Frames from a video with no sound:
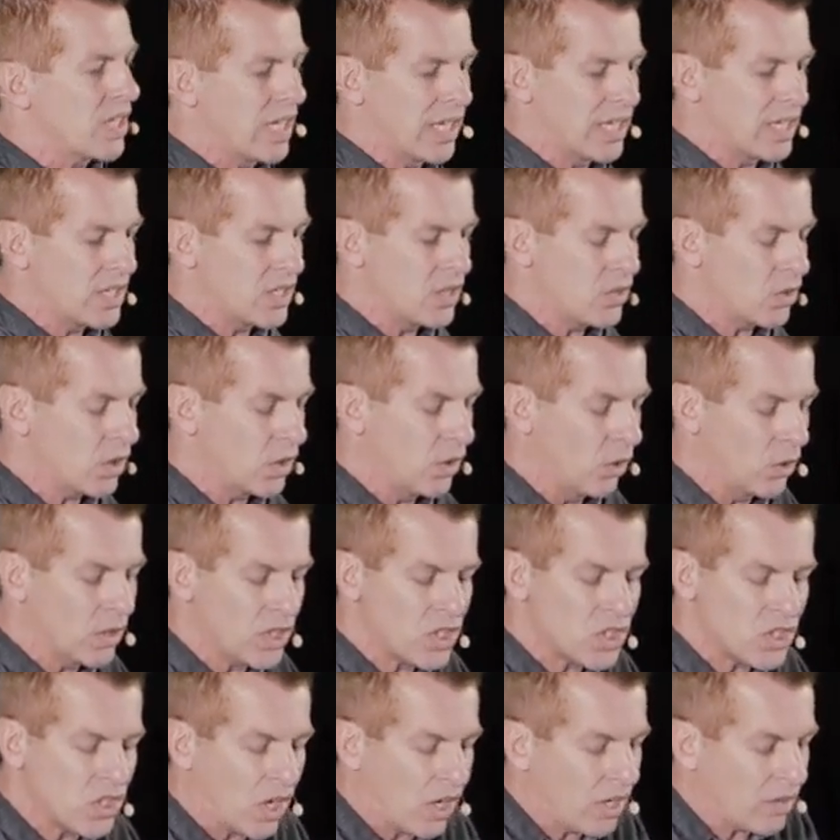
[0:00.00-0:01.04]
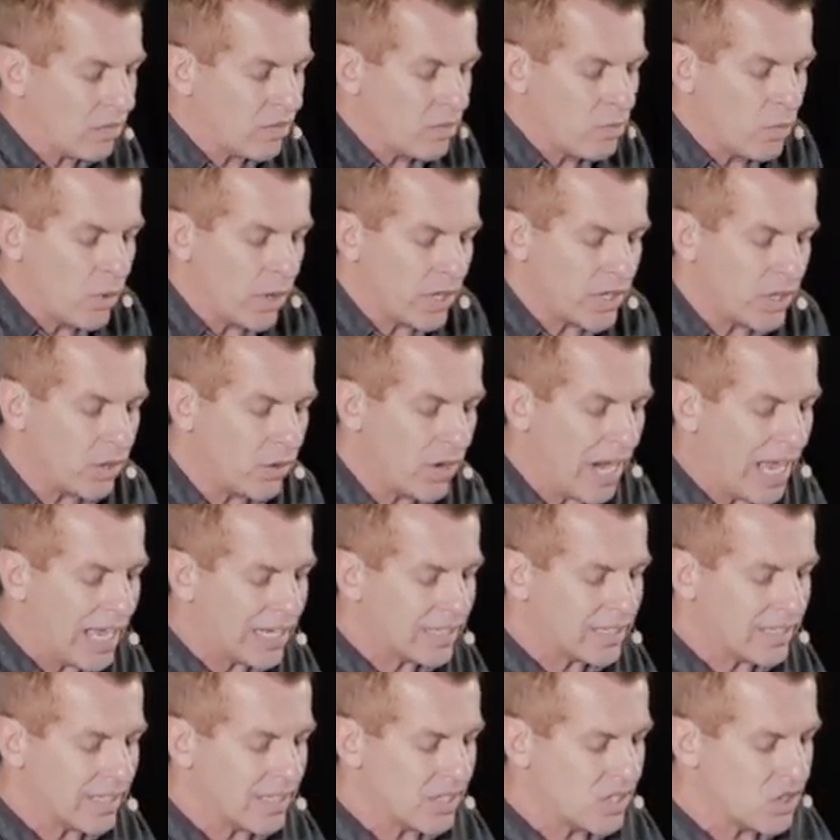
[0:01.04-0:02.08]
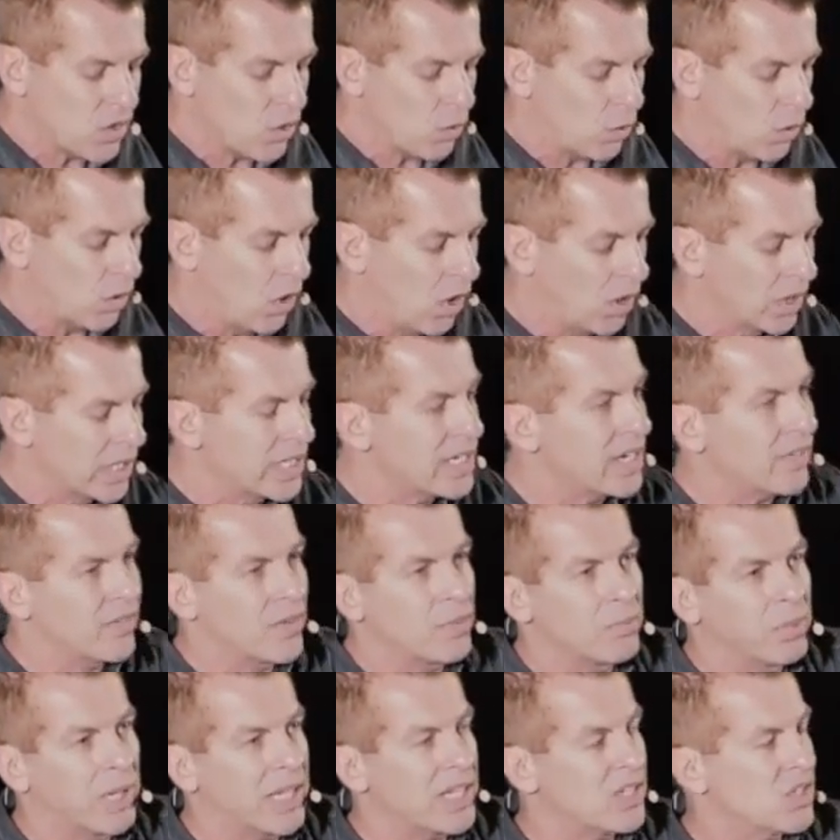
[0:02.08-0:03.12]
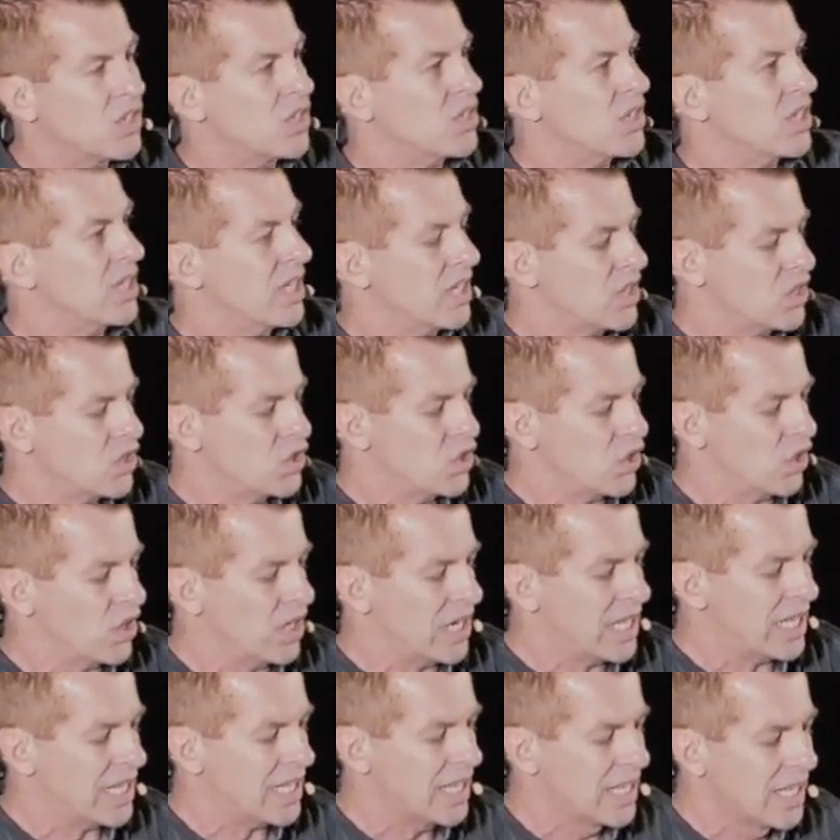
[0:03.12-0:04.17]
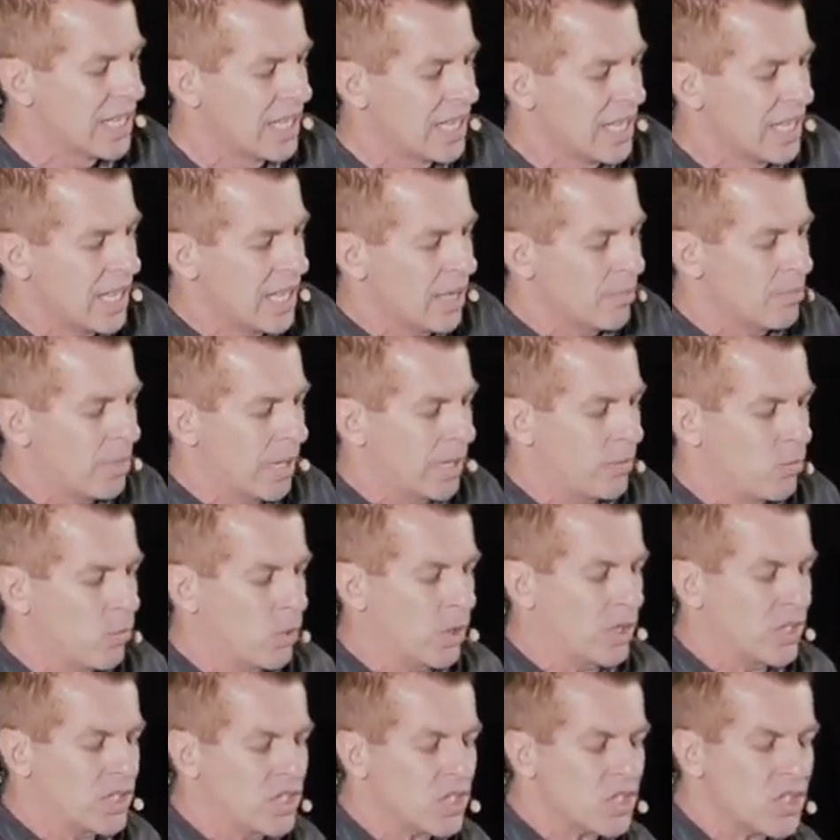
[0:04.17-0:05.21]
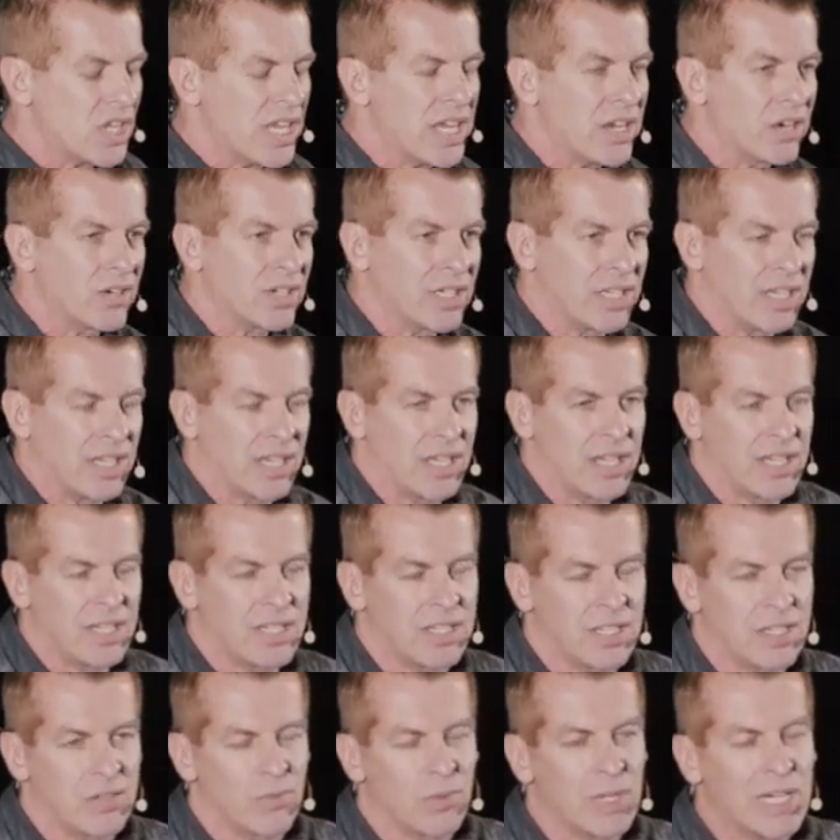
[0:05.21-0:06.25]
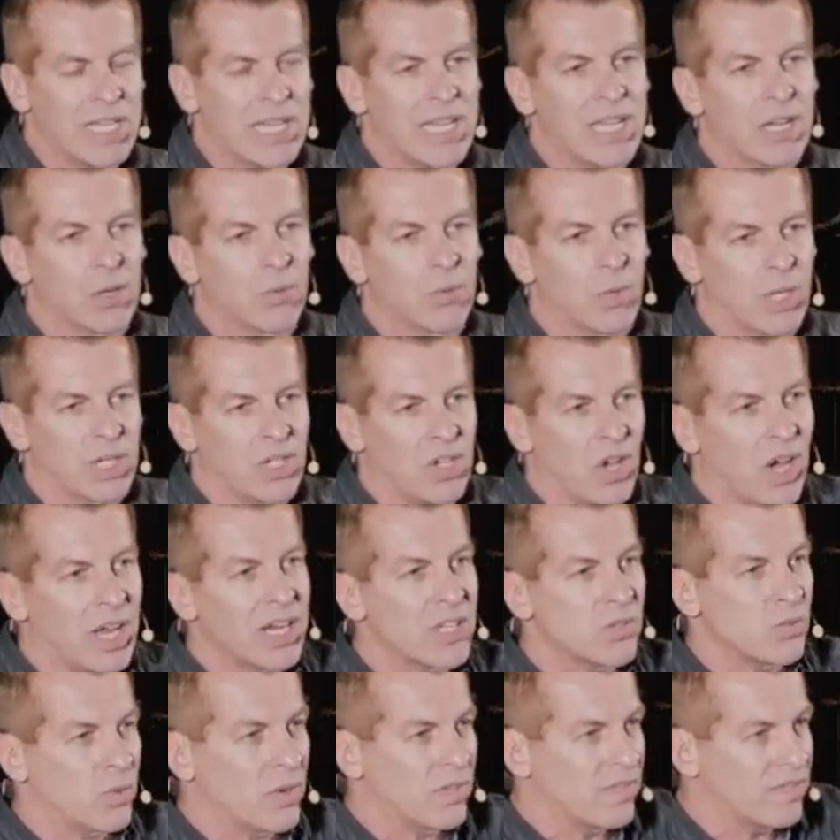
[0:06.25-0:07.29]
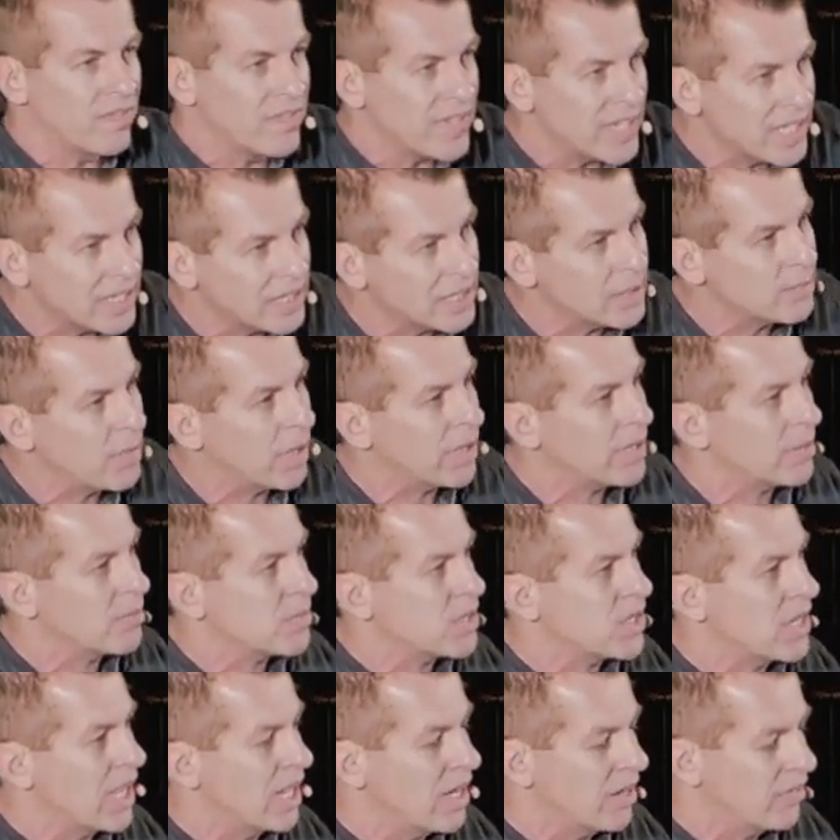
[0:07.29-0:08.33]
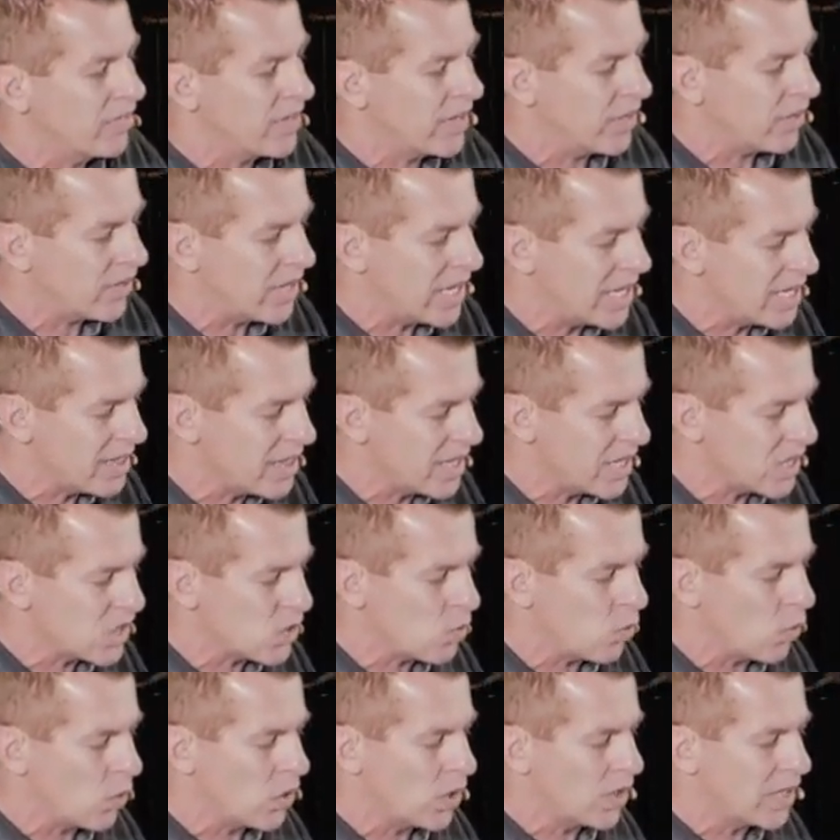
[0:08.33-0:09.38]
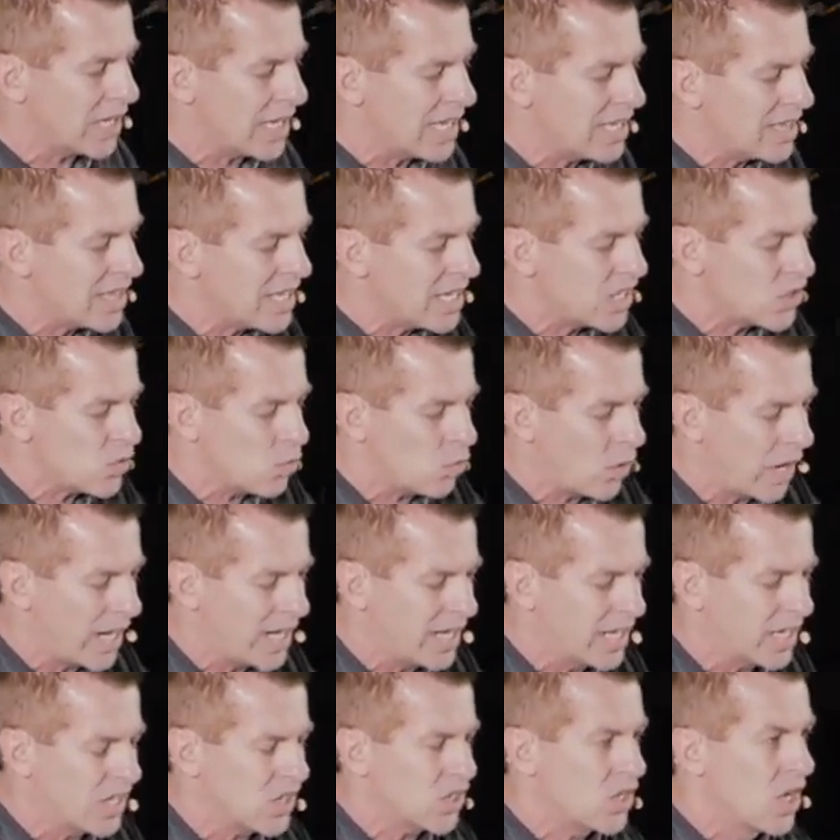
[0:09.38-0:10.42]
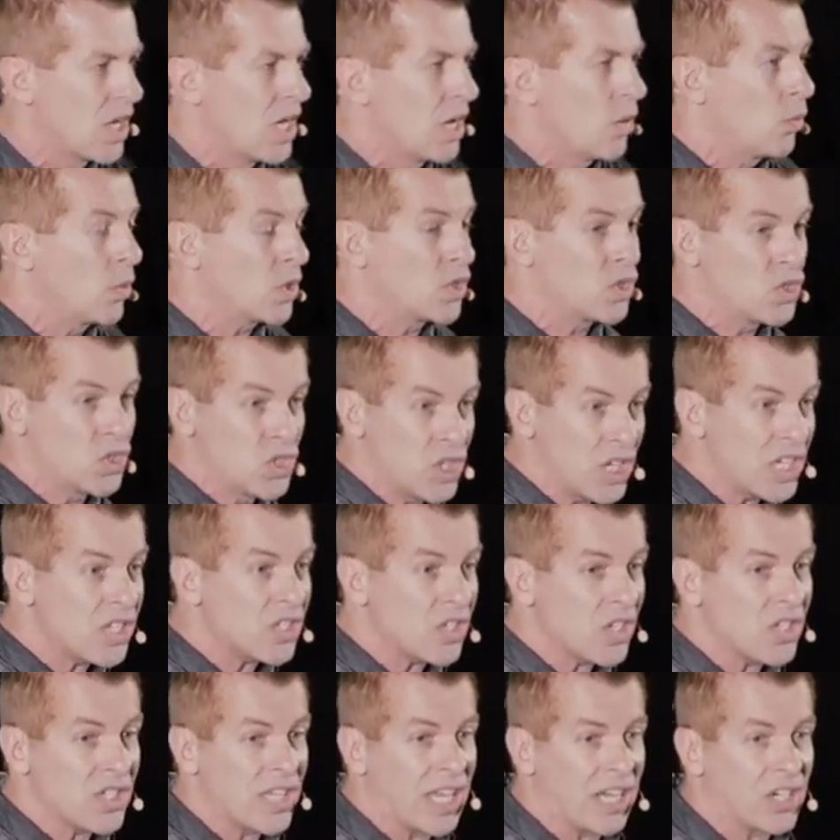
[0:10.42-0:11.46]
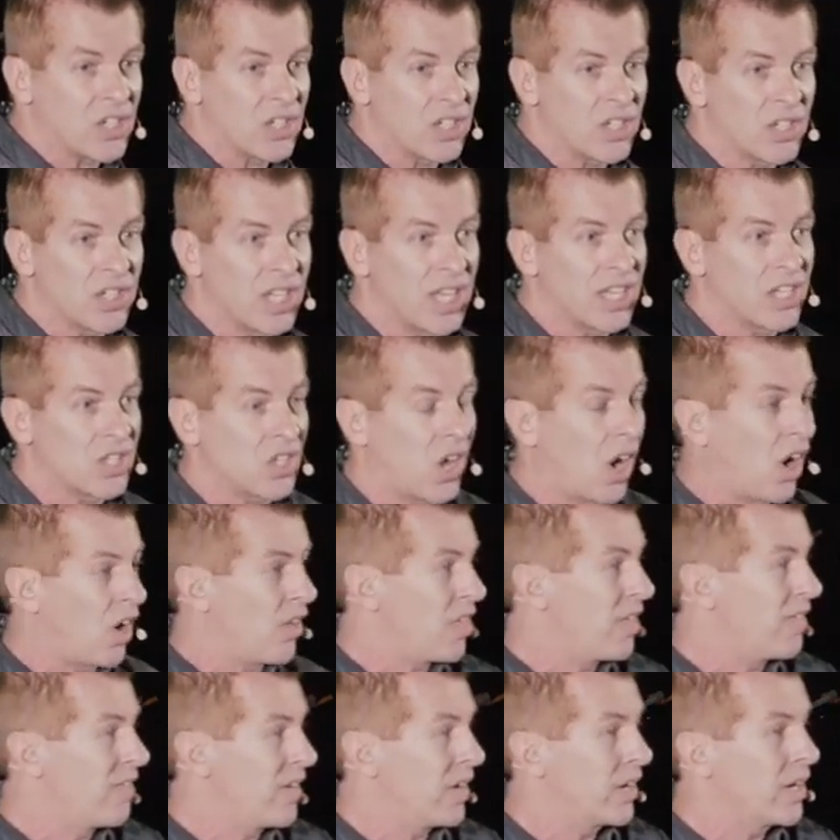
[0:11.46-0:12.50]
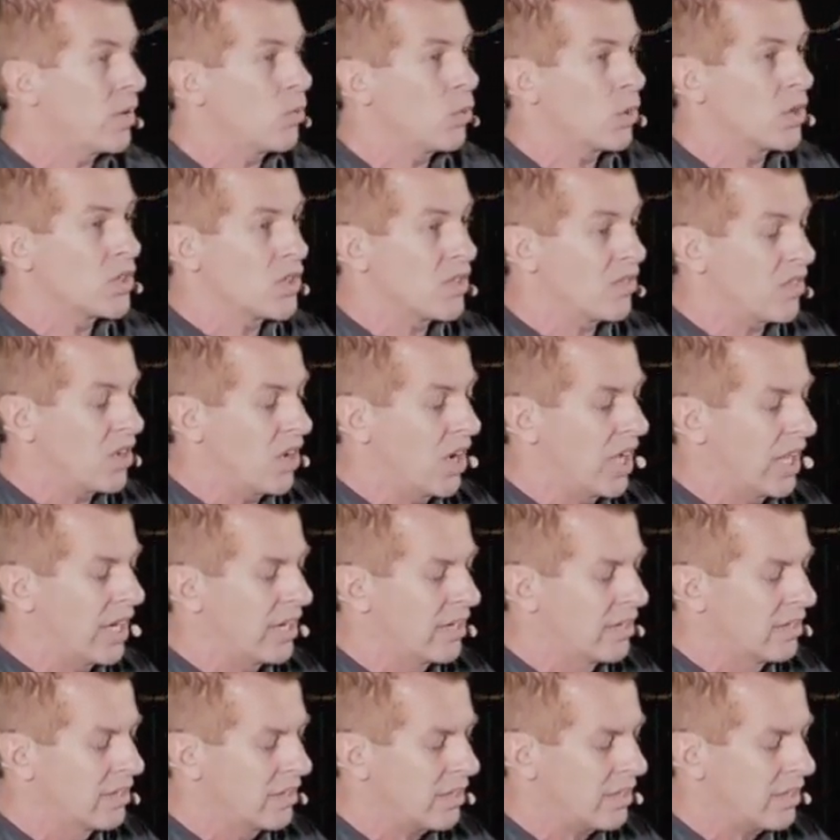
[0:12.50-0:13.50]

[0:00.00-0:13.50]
And you can only start from where you're at. And so we're all in different places in this journey, but we're just here to, to really hear what God has revealed about himself here in this word, in these writings, which Jesus actually says are the very words of God.